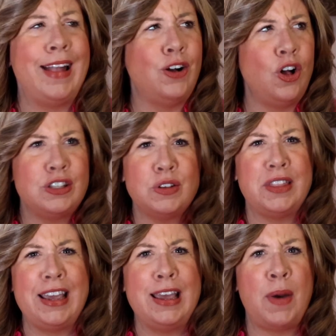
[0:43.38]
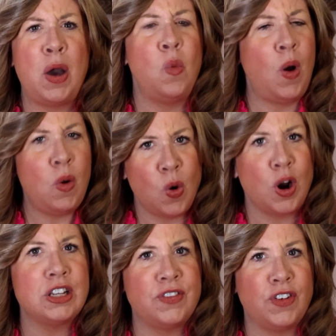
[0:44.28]
and also thinking about what
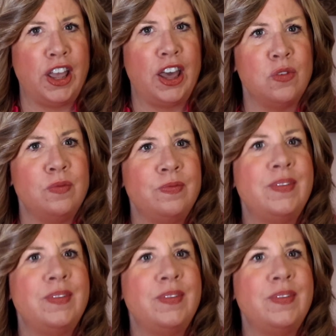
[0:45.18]
works for you.